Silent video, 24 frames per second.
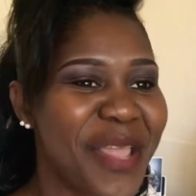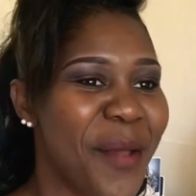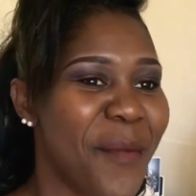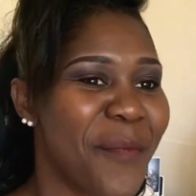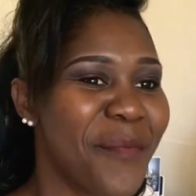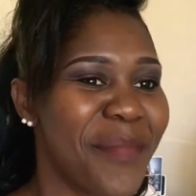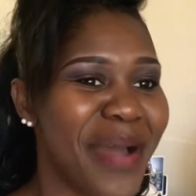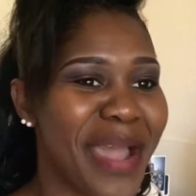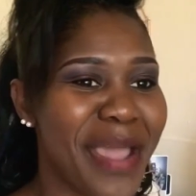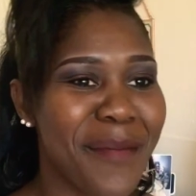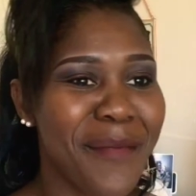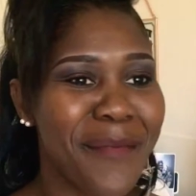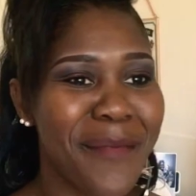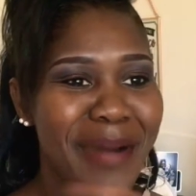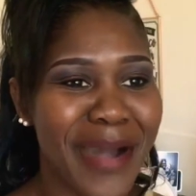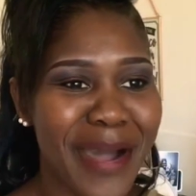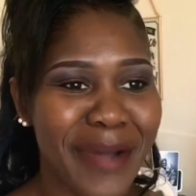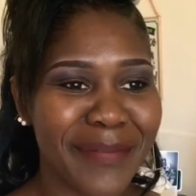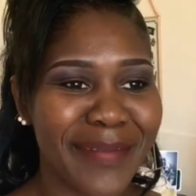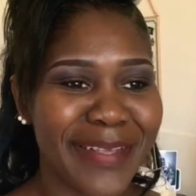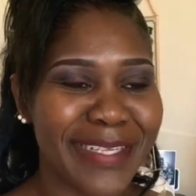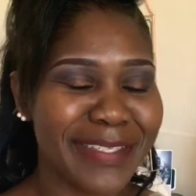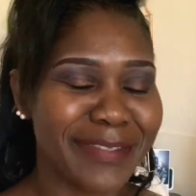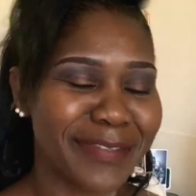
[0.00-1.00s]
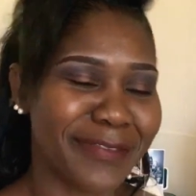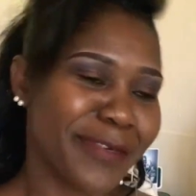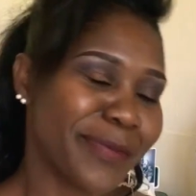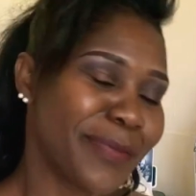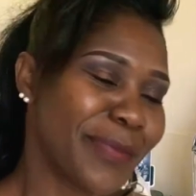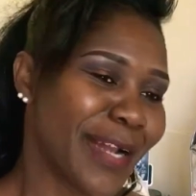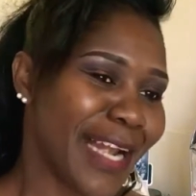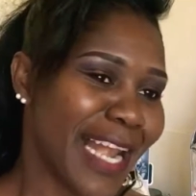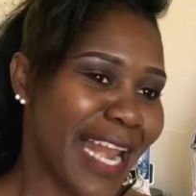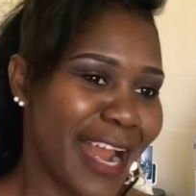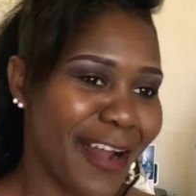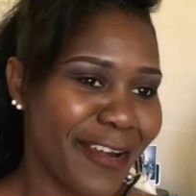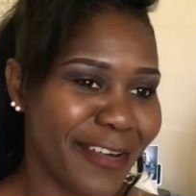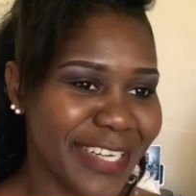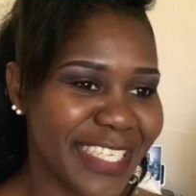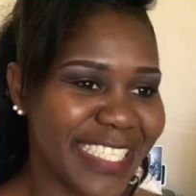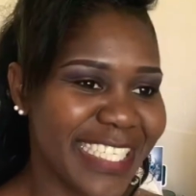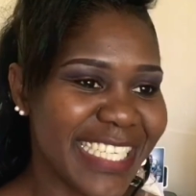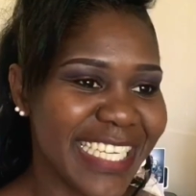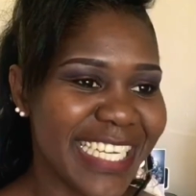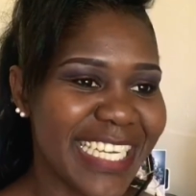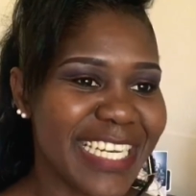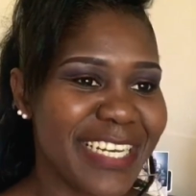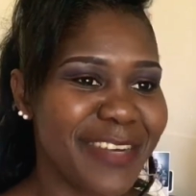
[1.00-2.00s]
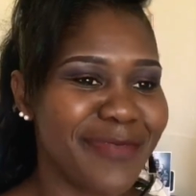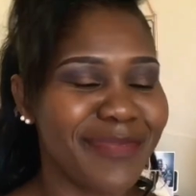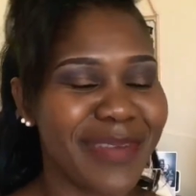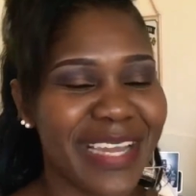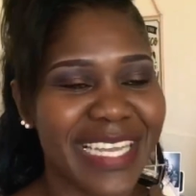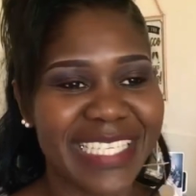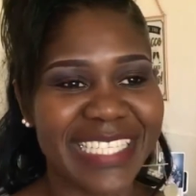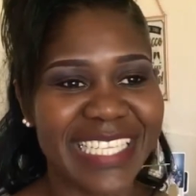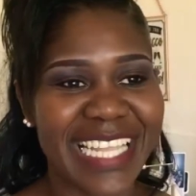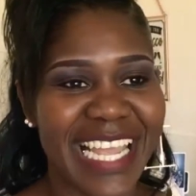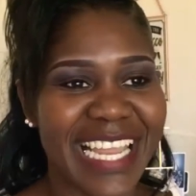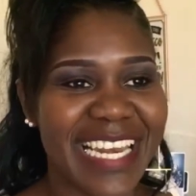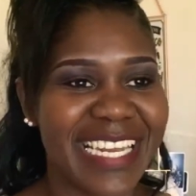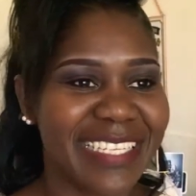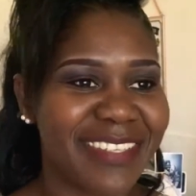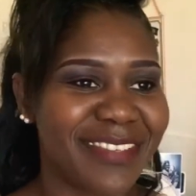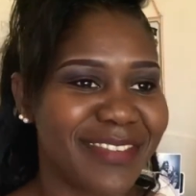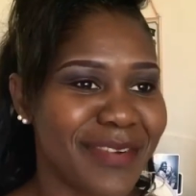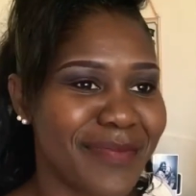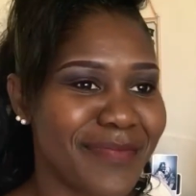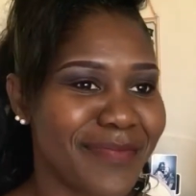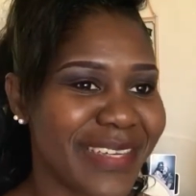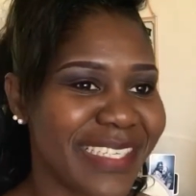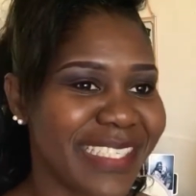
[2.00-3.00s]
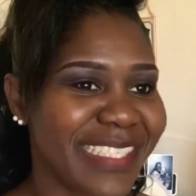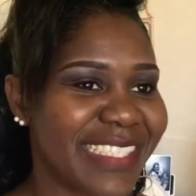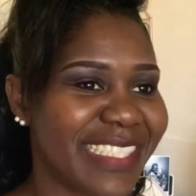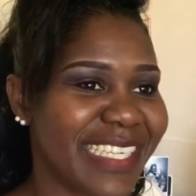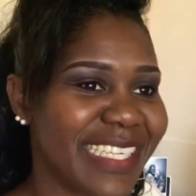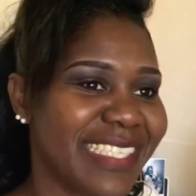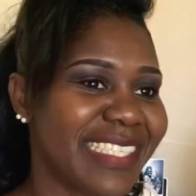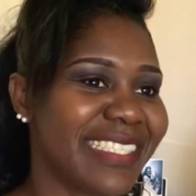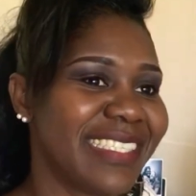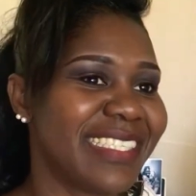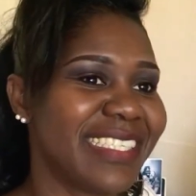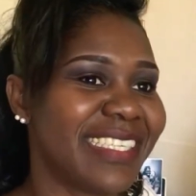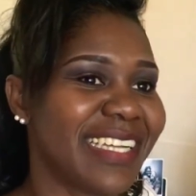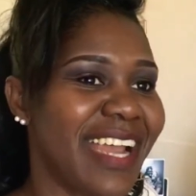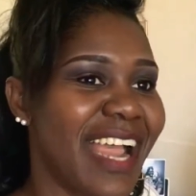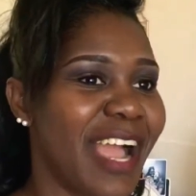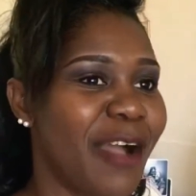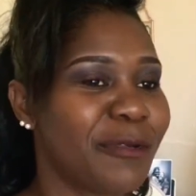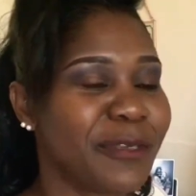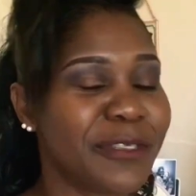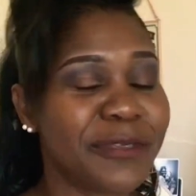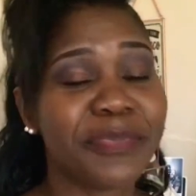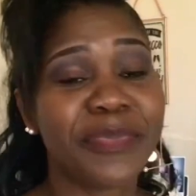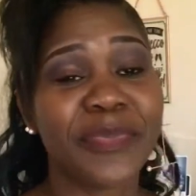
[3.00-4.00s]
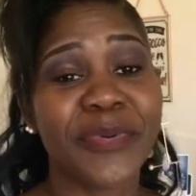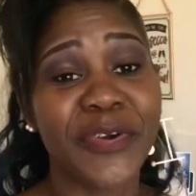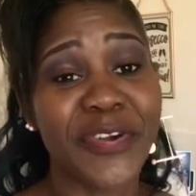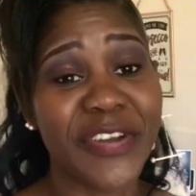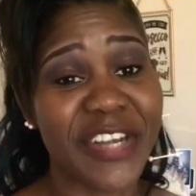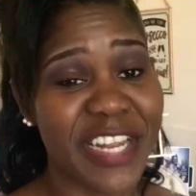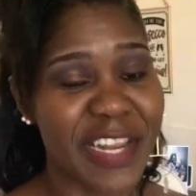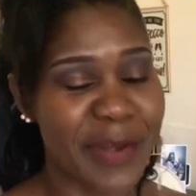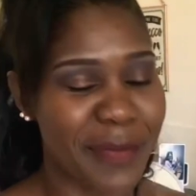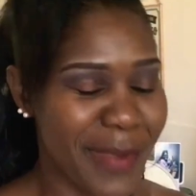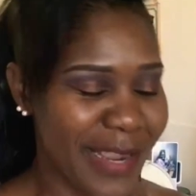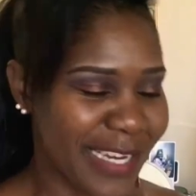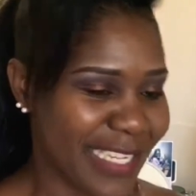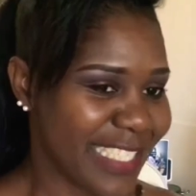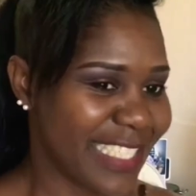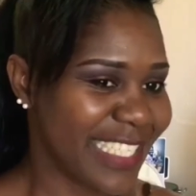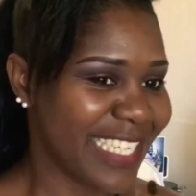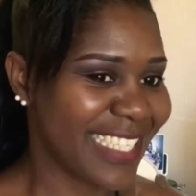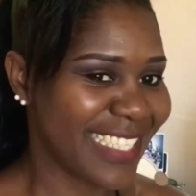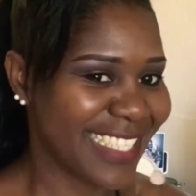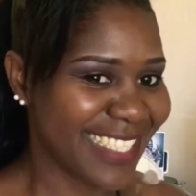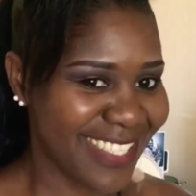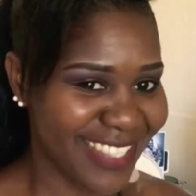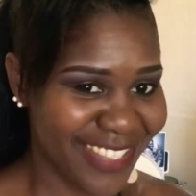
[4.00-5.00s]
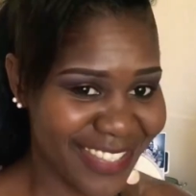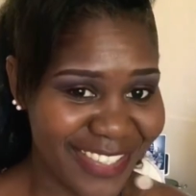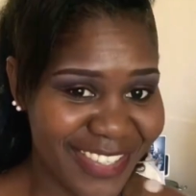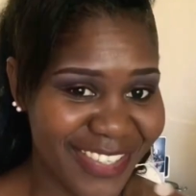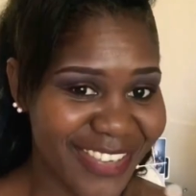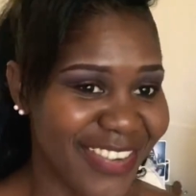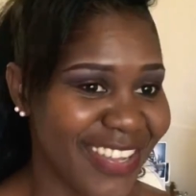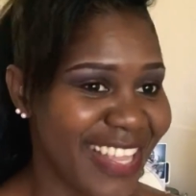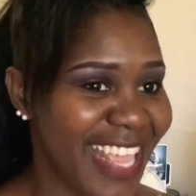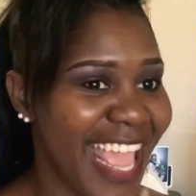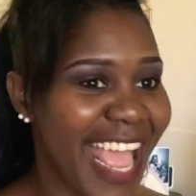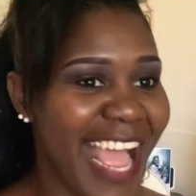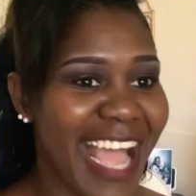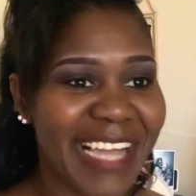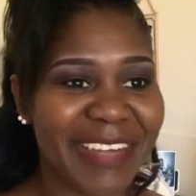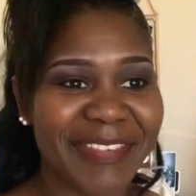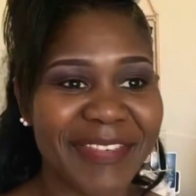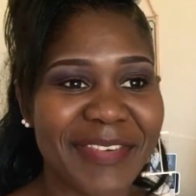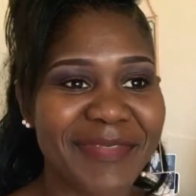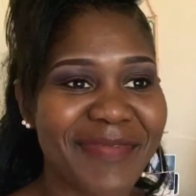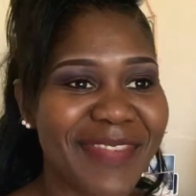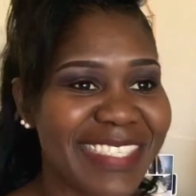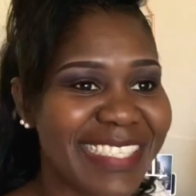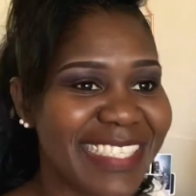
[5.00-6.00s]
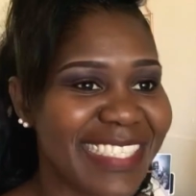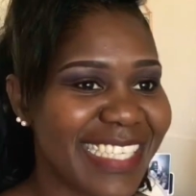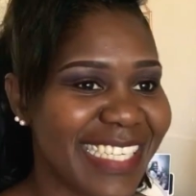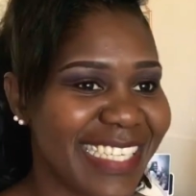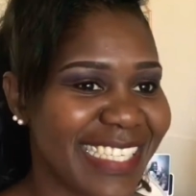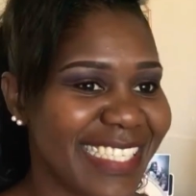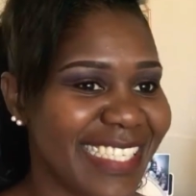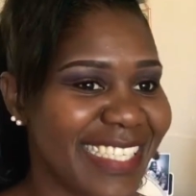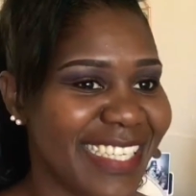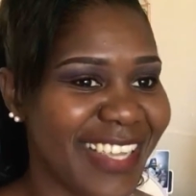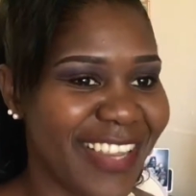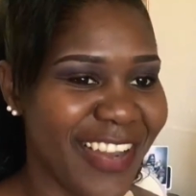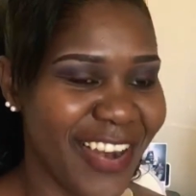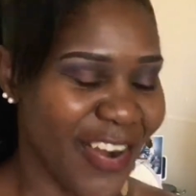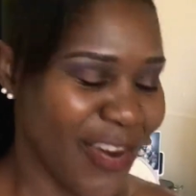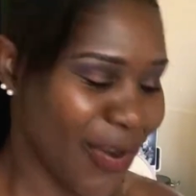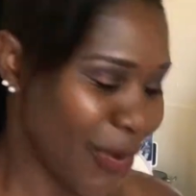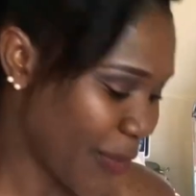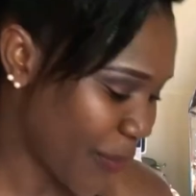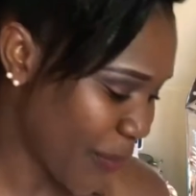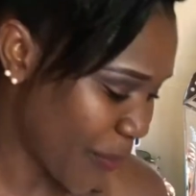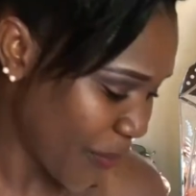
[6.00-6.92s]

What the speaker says: My mom is from Clarendon. My dad is from Manchester. I was born in Manchester, so yeah, I'm a Manchester girl.